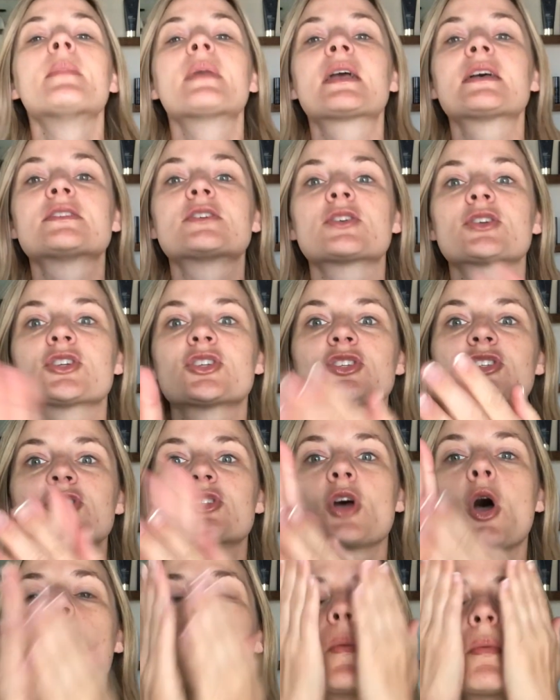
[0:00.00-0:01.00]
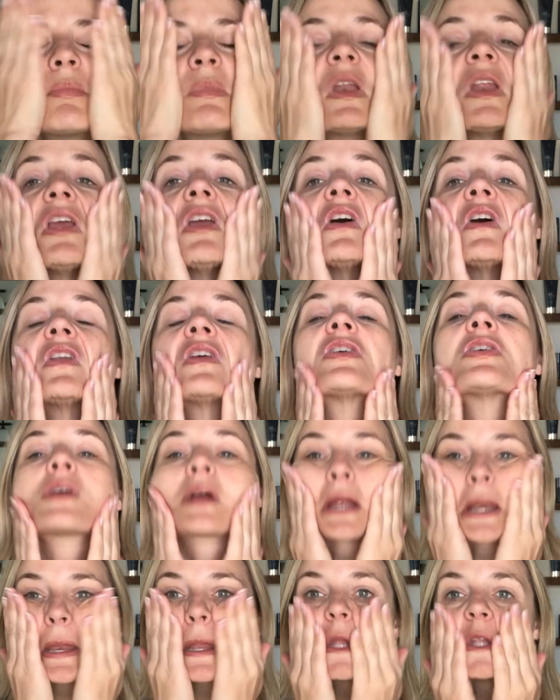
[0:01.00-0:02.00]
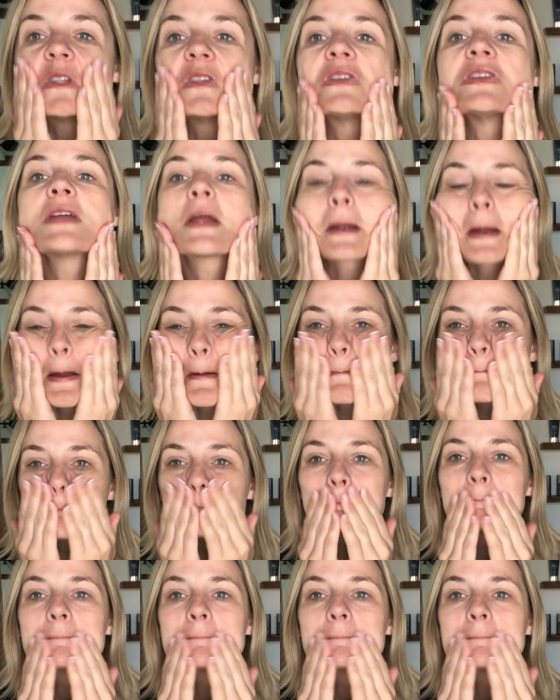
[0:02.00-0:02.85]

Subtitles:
because there's so many good ingredients in here.